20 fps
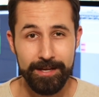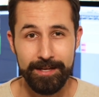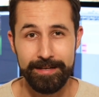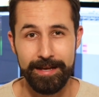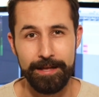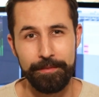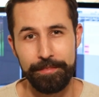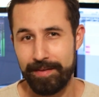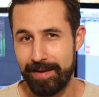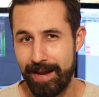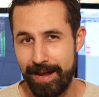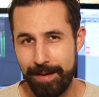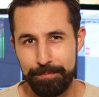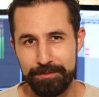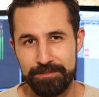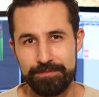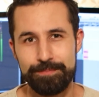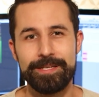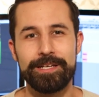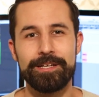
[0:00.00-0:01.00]
Now that
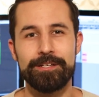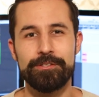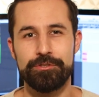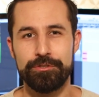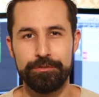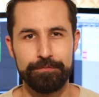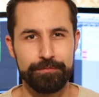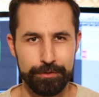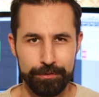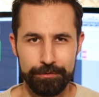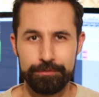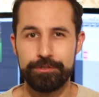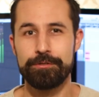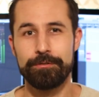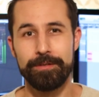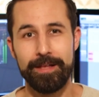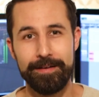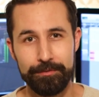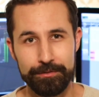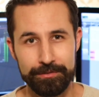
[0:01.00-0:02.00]
happens because you've turned your
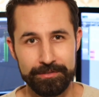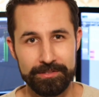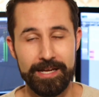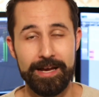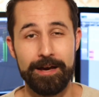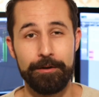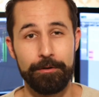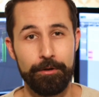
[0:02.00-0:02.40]
levels down